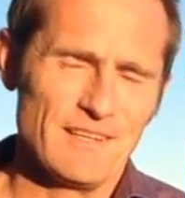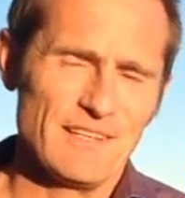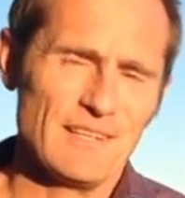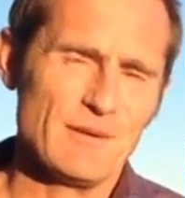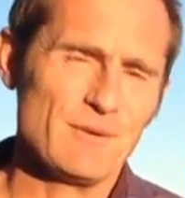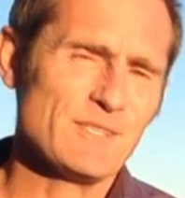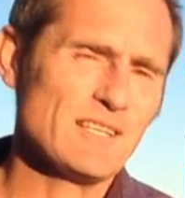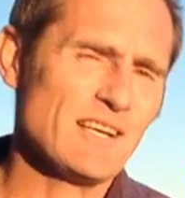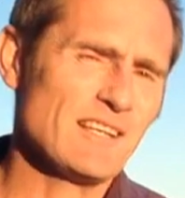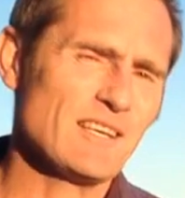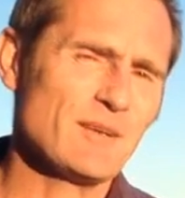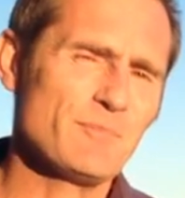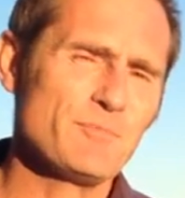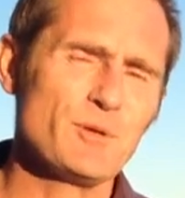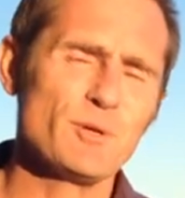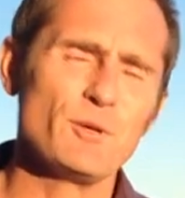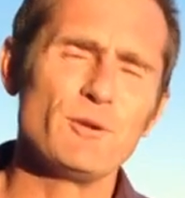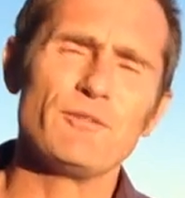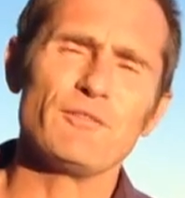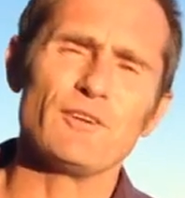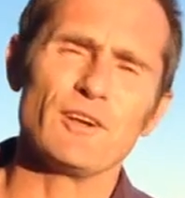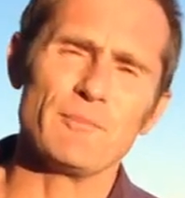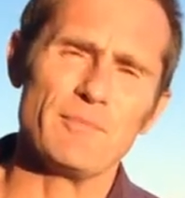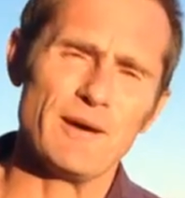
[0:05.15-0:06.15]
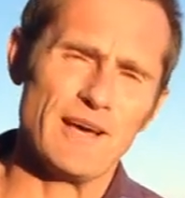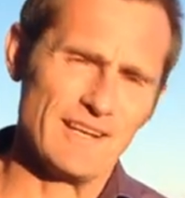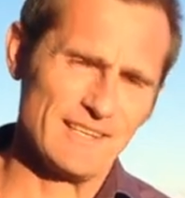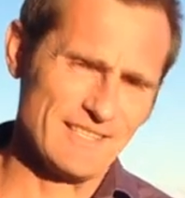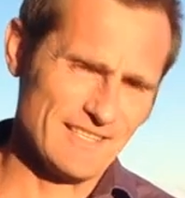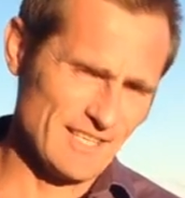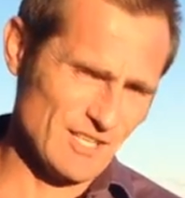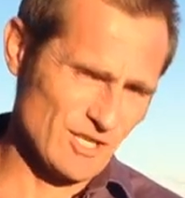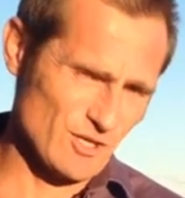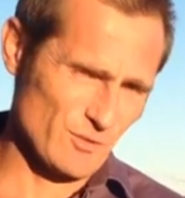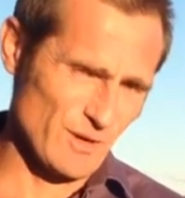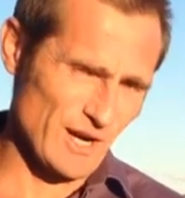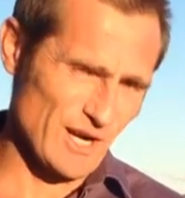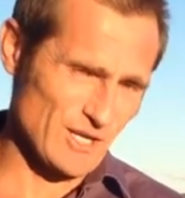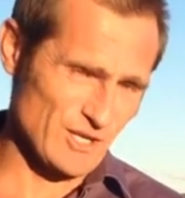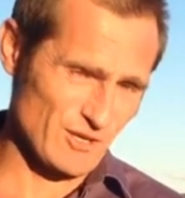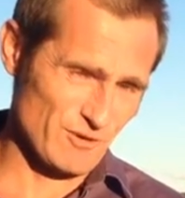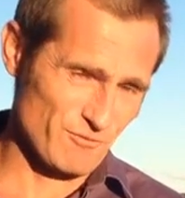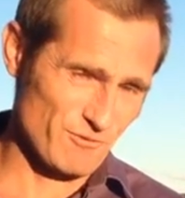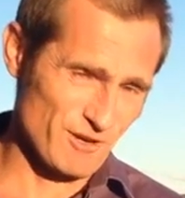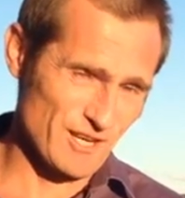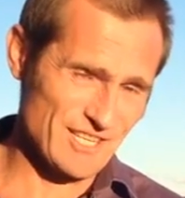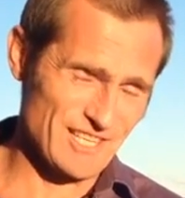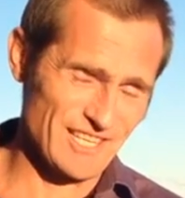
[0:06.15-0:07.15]
There was nothing beautiful about a
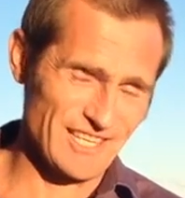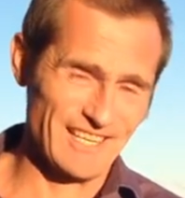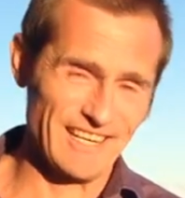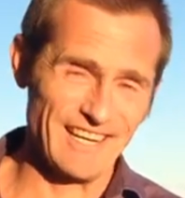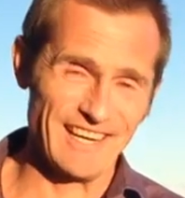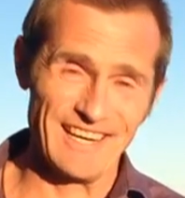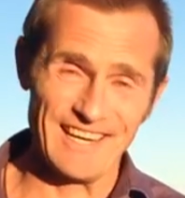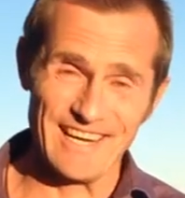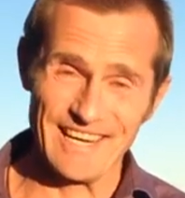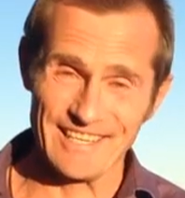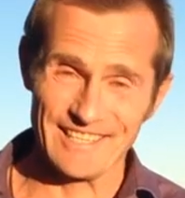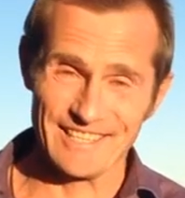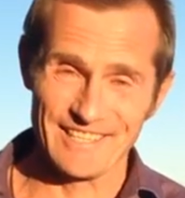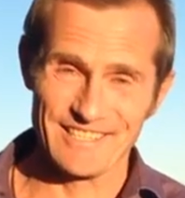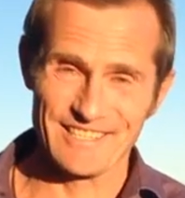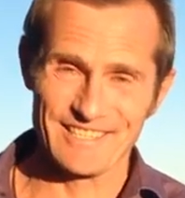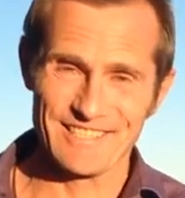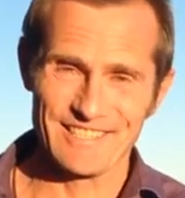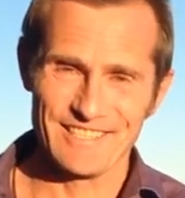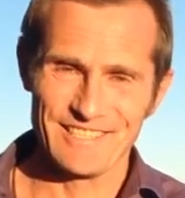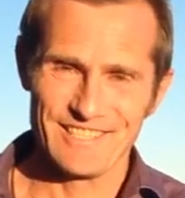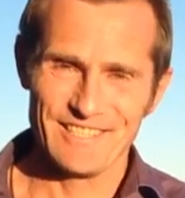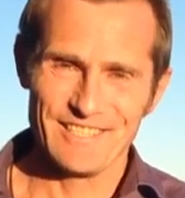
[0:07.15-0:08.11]
situation recently in England